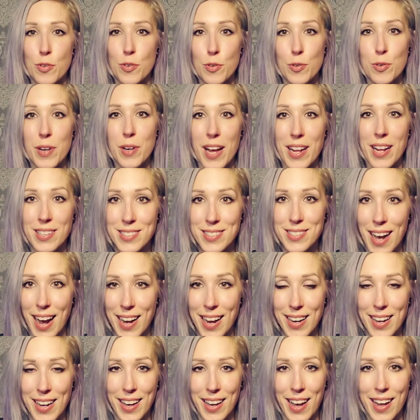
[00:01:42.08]
food
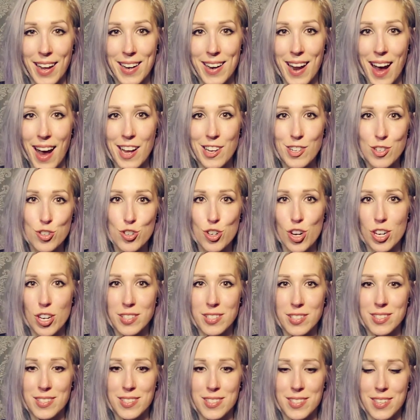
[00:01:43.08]
and dining and not
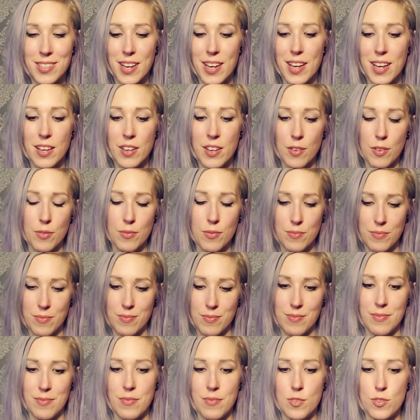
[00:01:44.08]
just,
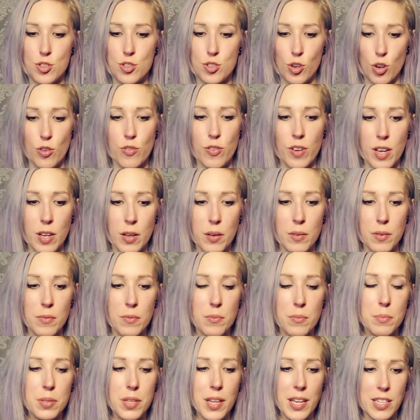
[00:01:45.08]

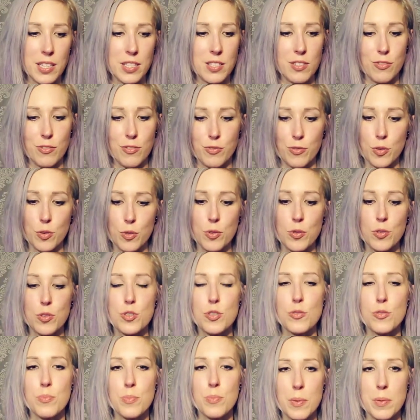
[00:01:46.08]
serving plates of
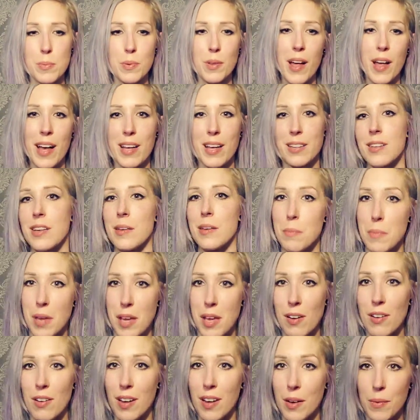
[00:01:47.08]
food to people as a
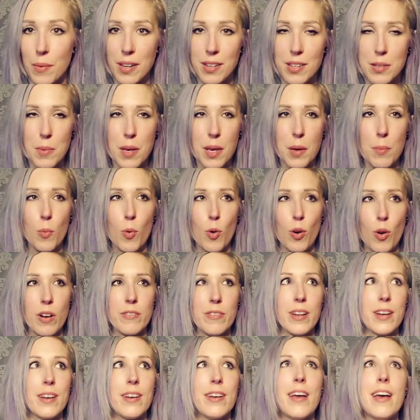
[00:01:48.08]
meal. I wanted to make it
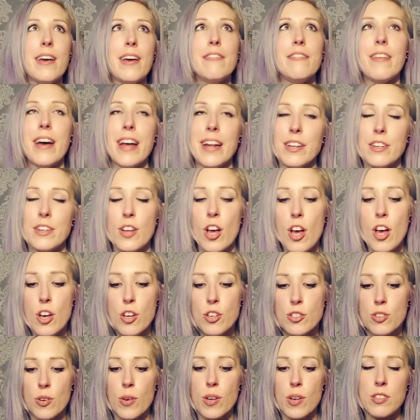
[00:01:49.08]
more of an event.
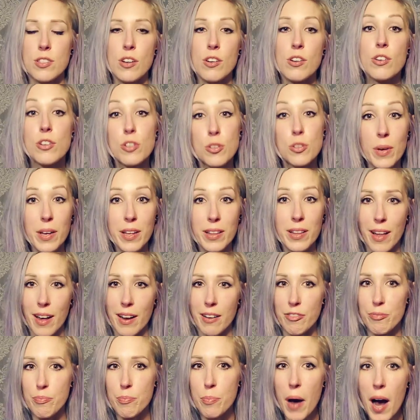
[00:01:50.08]
So I started doing
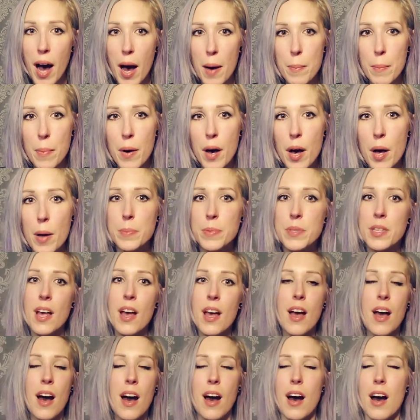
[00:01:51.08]
a lot of
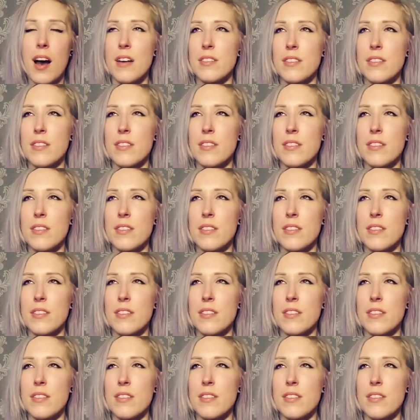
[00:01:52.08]
pop-ups,